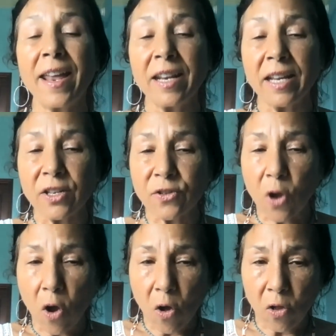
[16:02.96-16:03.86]
that
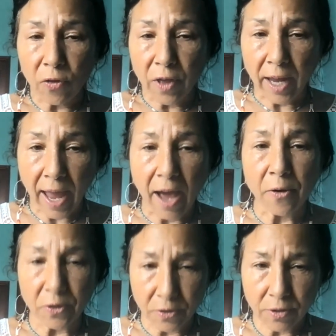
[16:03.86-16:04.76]
is all the
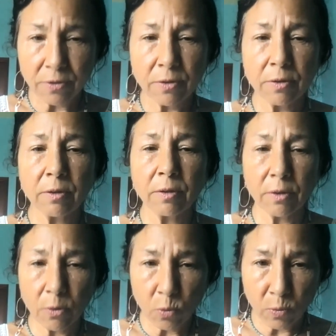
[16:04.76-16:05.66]
cows,
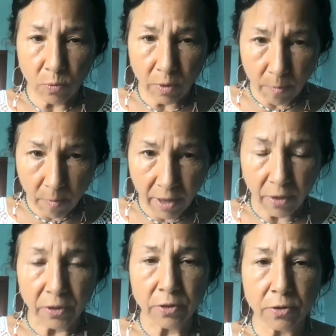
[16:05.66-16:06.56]
the
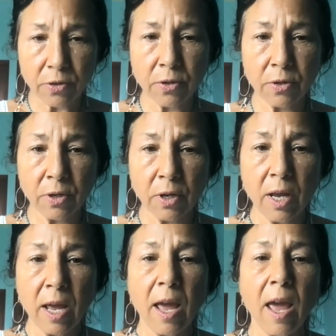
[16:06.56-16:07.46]
mothers.
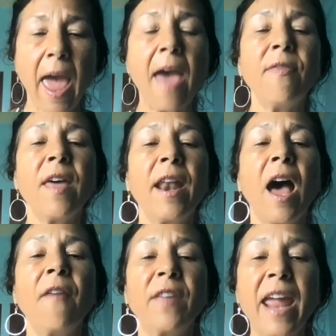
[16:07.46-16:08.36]
And
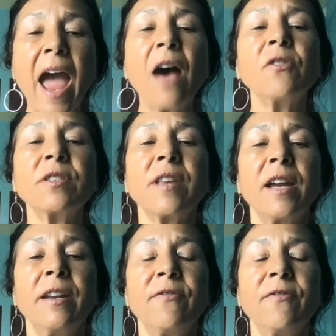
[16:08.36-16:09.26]
then on the
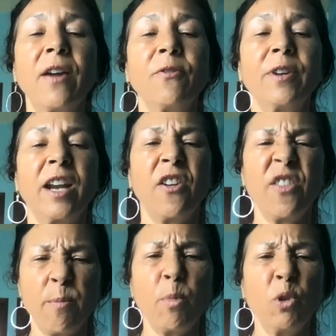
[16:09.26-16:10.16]
outside of that
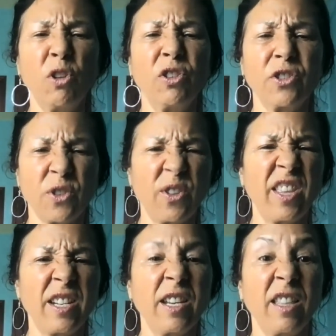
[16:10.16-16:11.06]
ring are the bulls
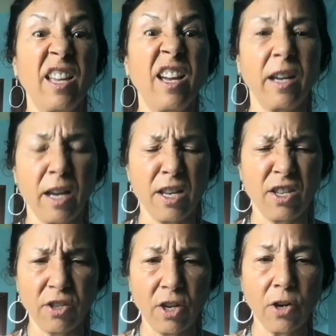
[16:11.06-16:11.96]
or the tatankas,
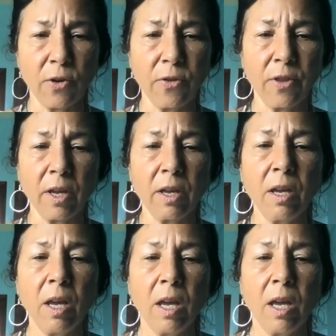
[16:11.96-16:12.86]
the